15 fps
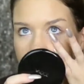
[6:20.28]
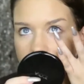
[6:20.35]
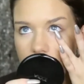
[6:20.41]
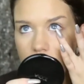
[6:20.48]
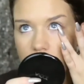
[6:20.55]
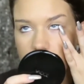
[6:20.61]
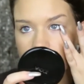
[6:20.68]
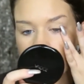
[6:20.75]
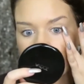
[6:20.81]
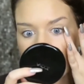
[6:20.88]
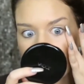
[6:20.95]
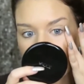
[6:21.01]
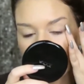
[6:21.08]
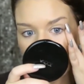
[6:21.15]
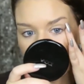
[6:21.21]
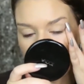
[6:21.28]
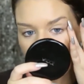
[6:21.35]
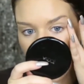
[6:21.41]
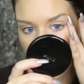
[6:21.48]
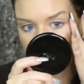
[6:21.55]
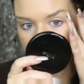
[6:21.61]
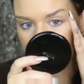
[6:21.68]
This reminds me that a lot of
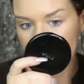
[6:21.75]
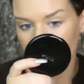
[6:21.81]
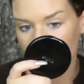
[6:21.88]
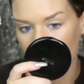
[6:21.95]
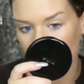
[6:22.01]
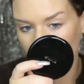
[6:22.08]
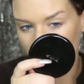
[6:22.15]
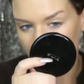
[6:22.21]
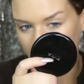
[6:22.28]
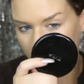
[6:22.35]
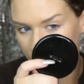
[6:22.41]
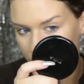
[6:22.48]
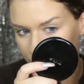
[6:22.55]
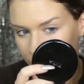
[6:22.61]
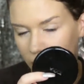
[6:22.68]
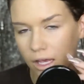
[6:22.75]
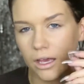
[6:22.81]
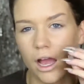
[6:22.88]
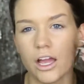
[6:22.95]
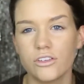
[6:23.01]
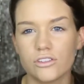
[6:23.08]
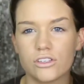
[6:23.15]
people ask me how
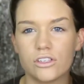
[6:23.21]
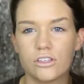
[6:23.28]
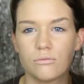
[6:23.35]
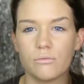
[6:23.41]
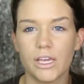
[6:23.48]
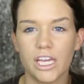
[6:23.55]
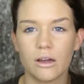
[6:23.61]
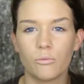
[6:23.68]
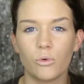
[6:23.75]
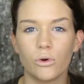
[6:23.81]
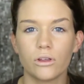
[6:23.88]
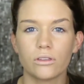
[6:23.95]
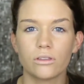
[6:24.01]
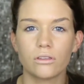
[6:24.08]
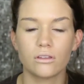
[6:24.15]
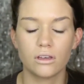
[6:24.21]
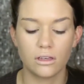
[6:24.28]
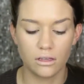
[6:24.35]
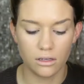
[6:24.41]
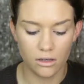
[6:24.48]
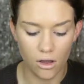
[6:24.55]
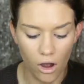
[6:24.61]
I used to do makeup
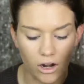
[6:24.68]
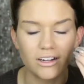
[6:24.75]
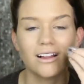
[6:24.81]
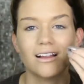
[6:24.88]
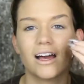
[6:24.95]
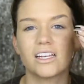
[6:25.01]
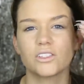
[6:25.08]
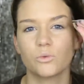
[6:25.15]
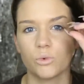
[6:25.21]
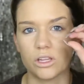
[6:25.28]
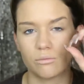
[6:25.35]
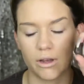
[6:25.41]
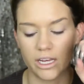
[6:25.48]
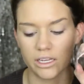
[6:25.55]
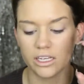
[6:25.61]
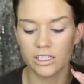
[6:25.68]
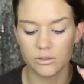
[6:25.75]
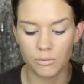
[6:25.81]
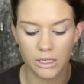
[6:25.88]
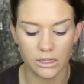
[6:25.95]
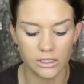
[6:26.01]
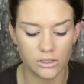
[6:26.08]
on clients with my nails
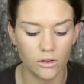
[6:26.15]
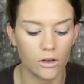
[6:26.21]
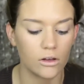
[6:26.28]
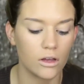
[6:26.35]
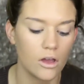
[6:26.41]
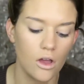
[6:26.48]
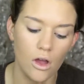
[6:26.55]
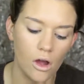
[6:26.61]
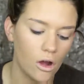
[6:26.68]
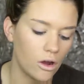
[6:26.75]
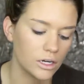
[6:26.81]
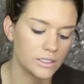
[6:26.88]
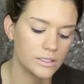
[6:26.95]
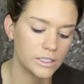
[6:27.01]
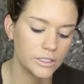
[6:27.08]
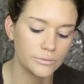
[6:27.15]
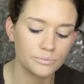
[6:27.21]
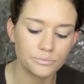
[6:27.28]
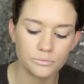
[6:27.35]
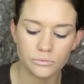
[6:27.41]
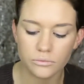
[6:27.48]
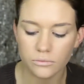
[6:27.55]
being this long. Honestly,
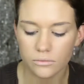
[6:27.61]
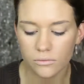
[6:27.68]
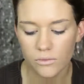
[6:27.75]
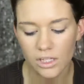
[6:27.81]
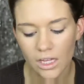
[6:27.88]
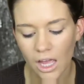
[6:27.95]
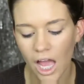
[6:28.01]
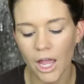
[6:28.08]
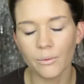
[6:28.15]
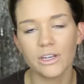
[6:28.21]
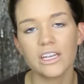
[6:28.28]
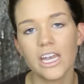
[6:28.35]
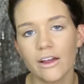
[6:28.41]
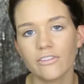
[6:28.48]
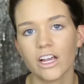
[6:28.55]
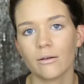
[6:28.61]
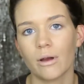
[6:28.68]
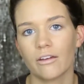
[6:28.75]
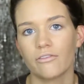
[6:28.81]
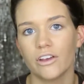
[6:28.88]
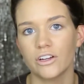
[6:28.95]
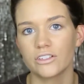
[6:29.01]
I would never get
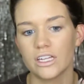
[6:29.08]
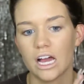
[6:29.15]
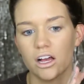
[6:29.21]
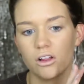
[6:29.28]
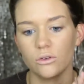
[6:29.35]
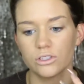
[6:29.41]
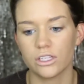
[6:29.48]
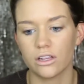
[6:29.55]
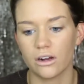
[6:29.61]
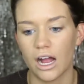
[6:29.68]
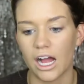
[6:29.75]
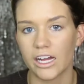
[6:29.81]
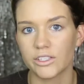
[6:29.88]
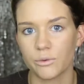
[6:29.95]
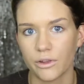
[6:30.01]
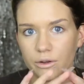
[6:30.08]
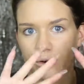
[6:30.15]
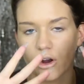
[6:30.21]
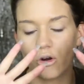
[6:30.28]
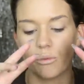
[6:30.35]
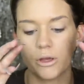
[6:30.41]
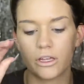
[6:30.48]
my fingers that close to their eyes while they
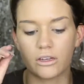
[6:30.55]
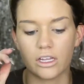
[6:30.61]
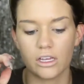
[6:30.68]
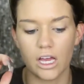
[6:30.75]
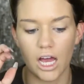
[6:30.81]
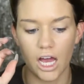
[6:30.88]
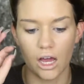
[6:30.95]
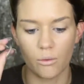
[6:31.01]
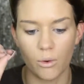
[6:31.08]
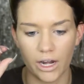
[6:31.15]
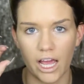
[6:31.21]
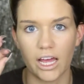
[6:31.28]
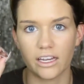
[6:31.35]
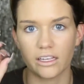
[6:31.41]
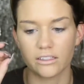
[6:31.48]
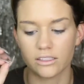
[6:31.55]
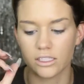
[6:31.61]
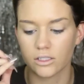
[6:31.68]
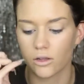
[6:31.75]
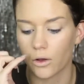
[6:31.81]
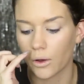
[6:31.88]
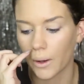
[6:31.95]
were open when I had nails
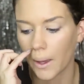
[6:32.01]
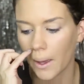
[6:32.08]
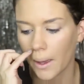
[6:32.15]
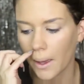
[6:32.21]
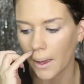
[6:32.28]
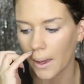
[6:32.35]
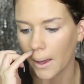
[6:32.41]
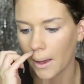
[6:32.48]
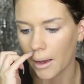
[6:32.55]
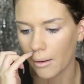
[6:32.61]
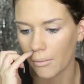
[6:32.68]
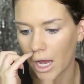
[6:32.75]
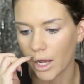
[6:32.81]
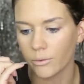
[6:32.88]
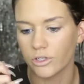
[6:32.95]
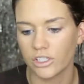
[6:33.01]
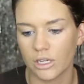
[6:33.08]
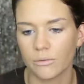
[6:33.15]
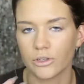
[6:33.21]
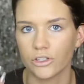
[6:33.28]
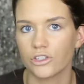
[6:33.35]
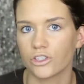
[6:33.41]
this long. I would
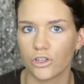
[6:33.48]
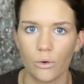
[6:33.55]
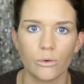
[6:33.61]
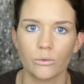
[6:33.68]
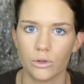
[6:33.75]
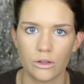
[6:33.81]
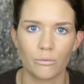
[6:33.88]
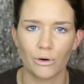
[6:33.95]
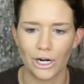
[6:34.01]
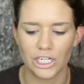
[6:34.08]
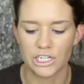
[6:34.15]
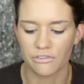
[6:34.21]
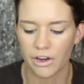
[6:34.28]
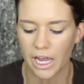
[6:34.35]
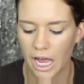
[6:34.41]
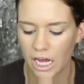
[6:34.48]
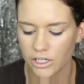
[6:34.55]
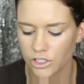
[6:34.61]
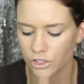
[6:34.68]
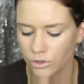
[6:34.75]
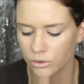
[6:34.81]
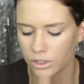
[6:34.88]
typically just go in with a brush if I
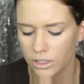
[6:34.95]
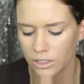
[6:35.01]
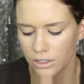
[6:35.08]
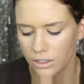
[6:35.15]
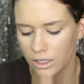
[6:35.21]
had to.